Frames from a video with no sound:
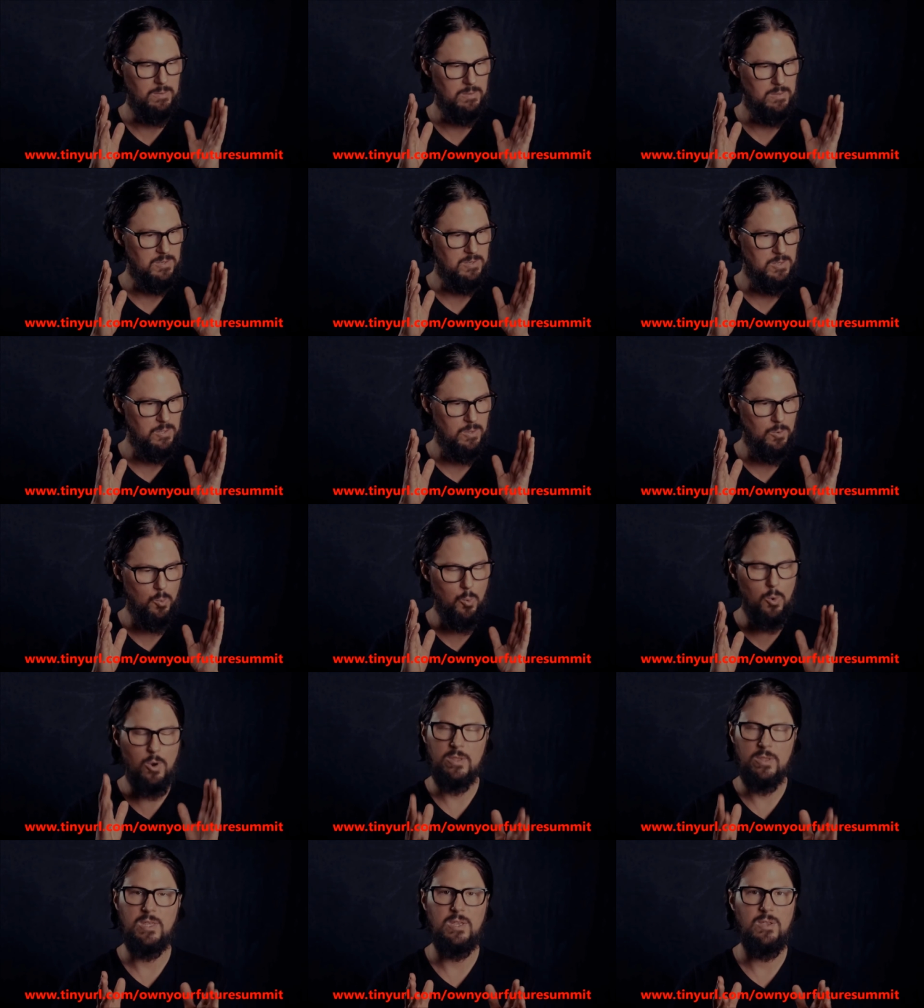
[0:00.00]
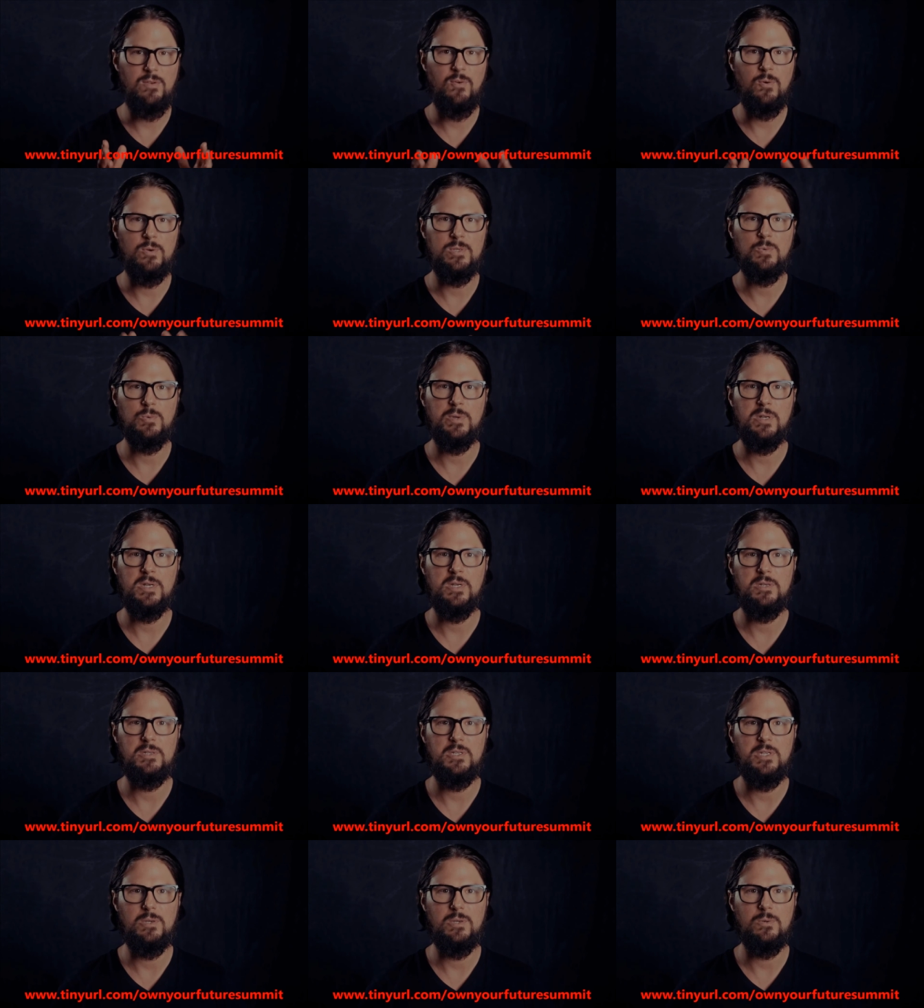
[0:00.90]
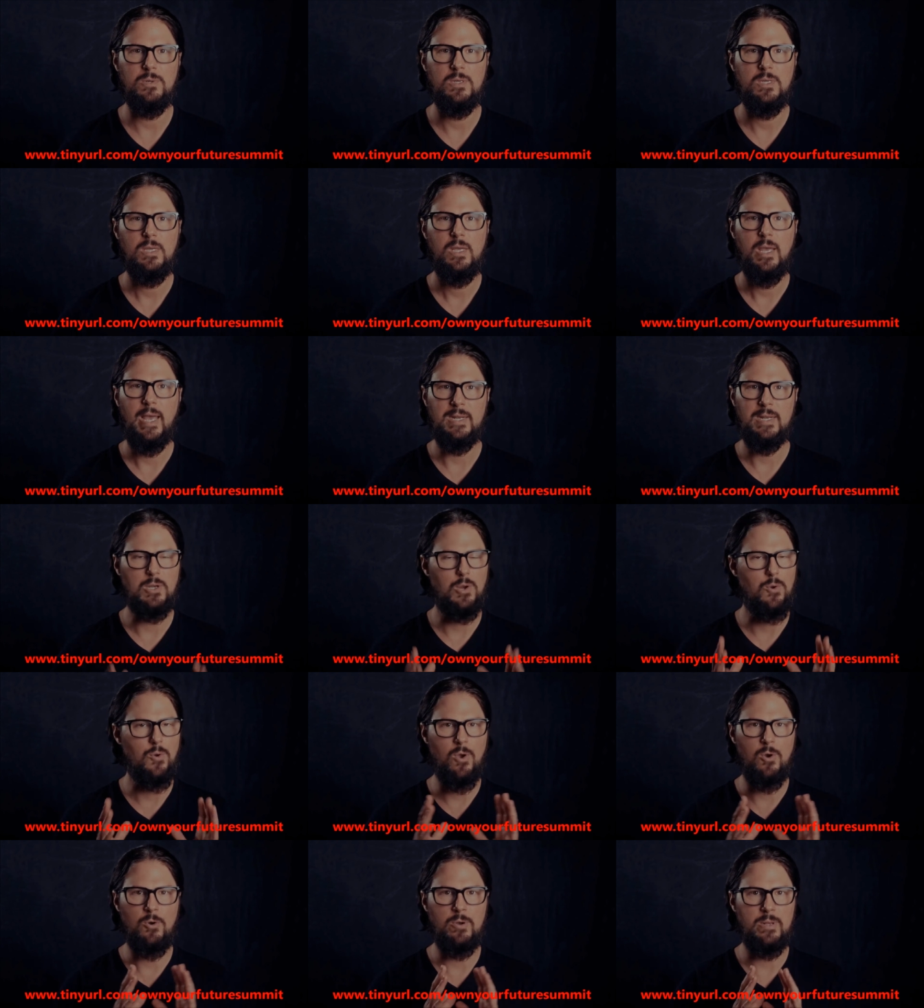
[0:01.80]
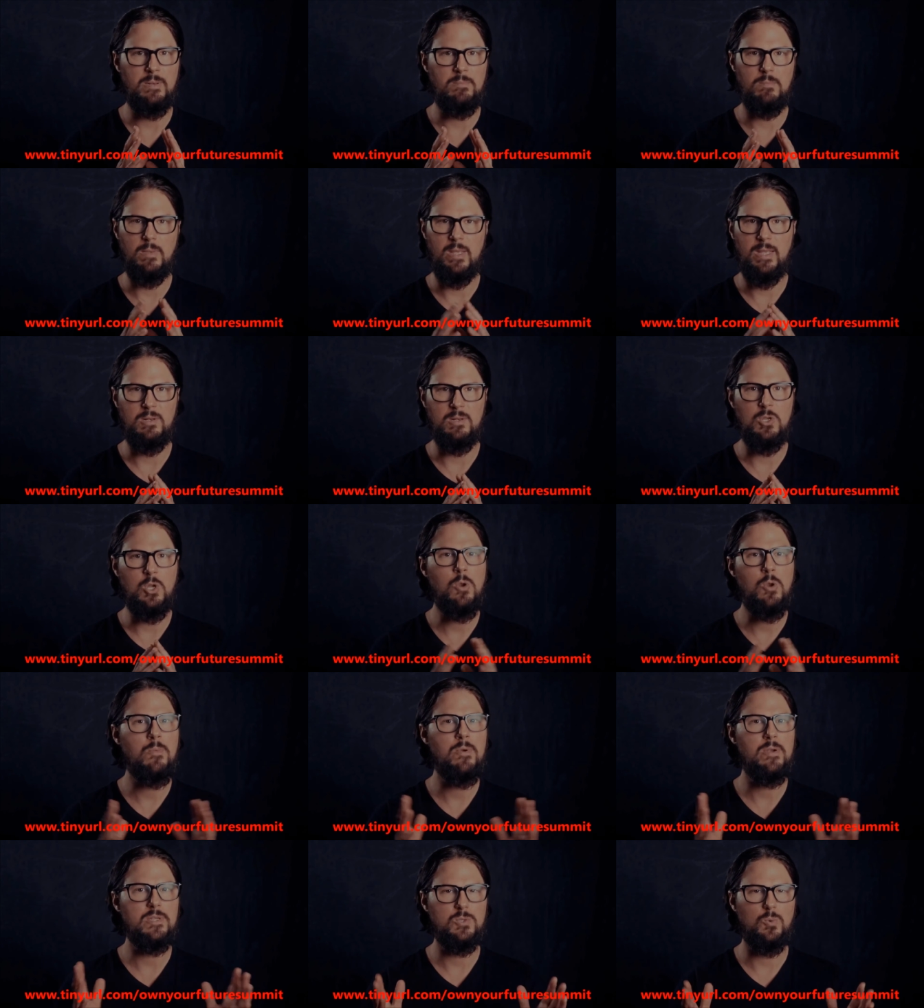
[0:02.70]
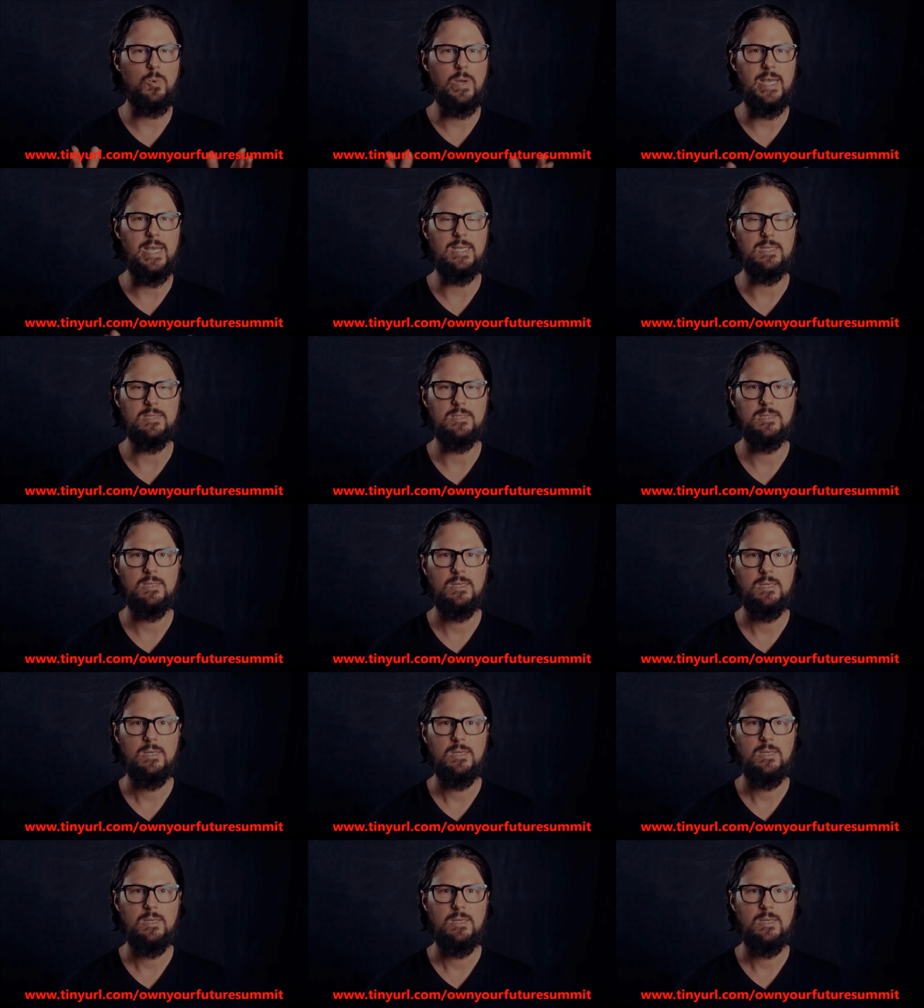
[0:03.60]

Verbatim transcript: to do the work that you've always wanted to do, and to grow in, in numerous ways.